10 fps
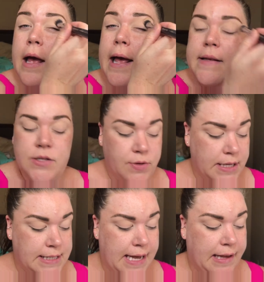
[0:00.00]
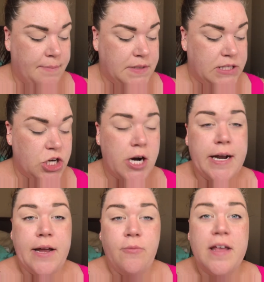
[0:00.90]
As you can tell, I'm
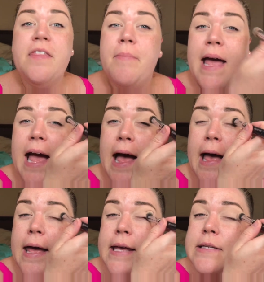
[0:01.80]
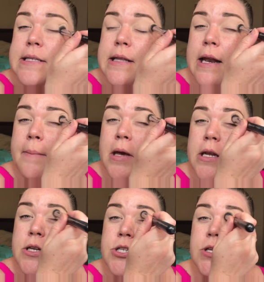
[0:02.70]
starting with my eyes and then I'm
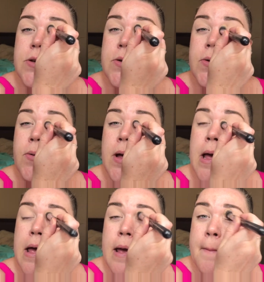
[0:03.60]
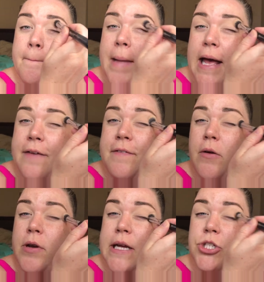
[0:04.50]
gonna do my
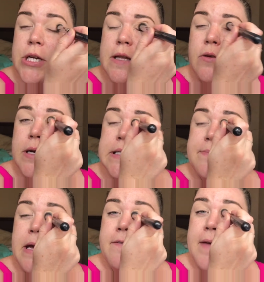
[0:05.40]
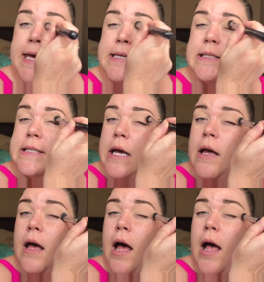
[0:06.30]
foundation and the rest of my face.
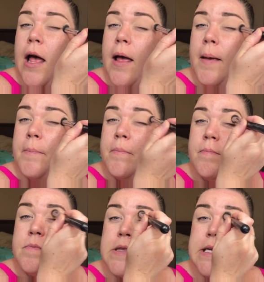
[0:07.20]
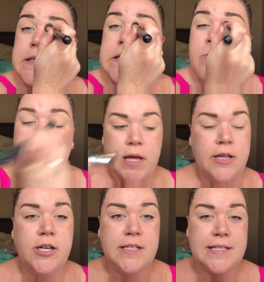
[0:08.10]
These smoky
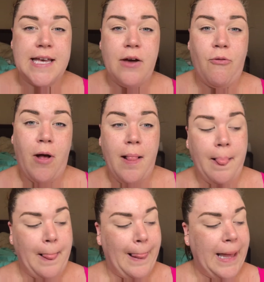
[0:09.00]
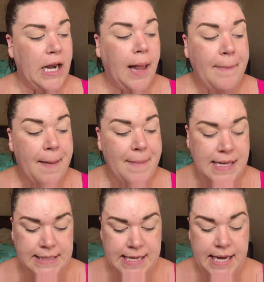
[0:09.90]
looks get a little bit
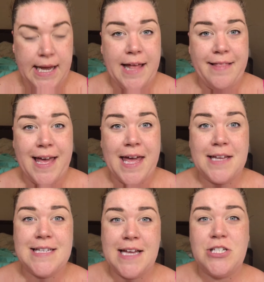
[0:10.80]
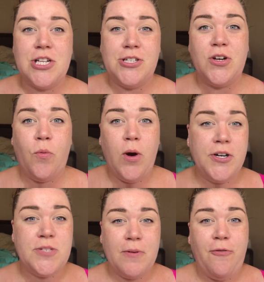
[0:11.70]
messy and they tend to look
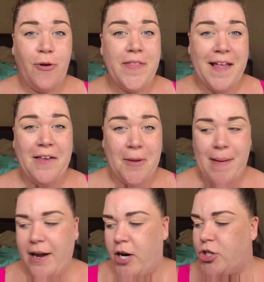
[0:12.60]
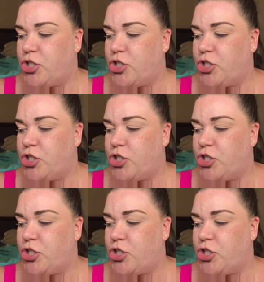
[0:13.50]
worse before they look better.